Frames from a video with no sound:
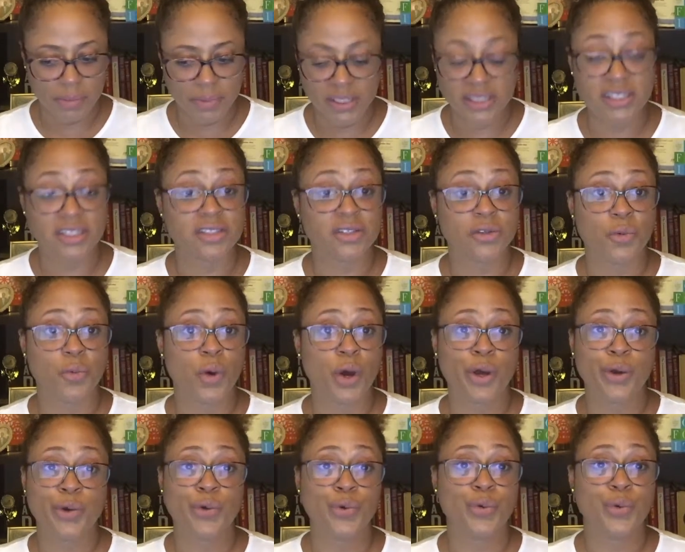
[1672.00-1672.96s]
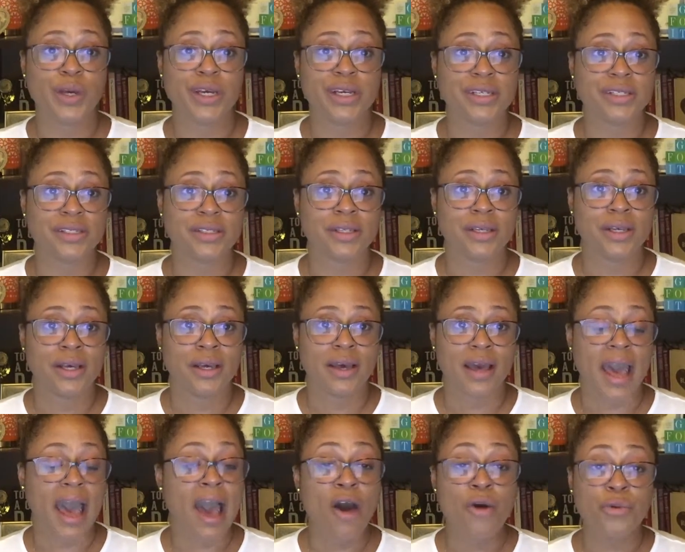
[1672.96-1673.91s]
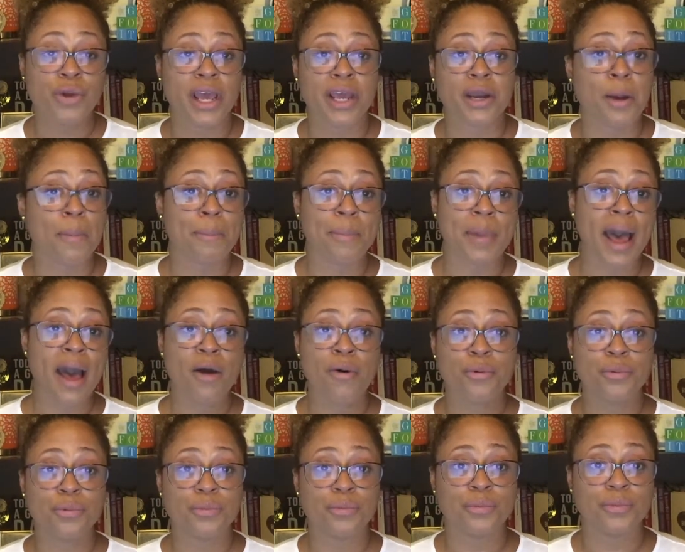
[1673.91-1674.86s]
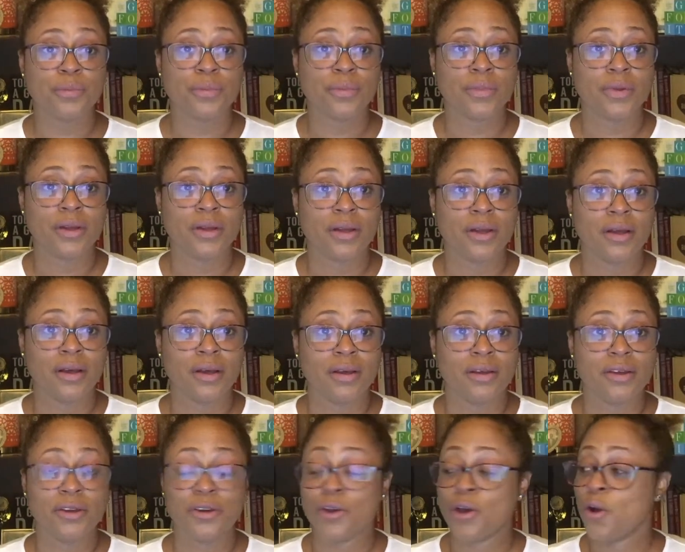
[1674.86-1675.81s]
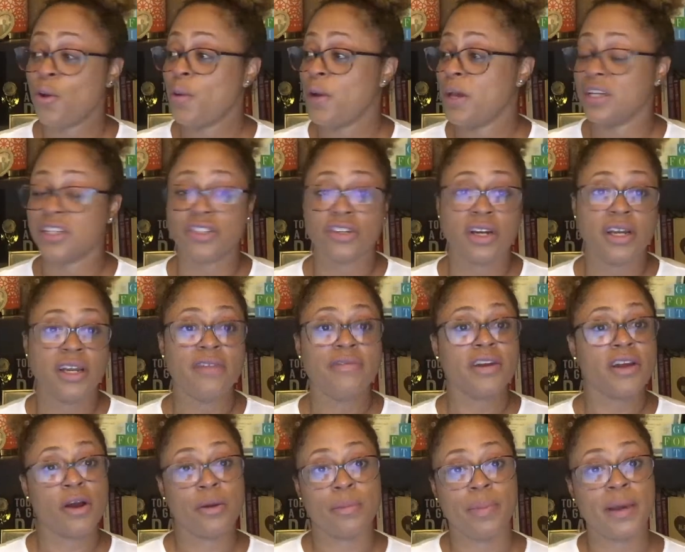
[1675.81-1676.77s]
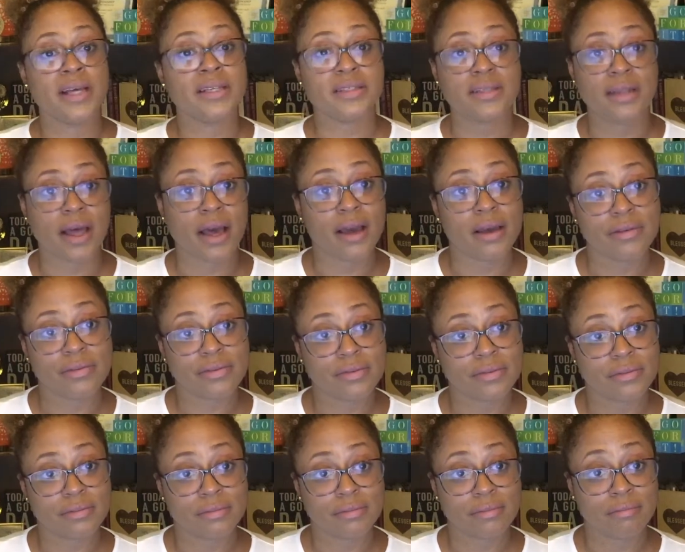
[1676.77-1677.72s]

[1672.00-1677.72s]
This is the one who is out and about, and living her best life.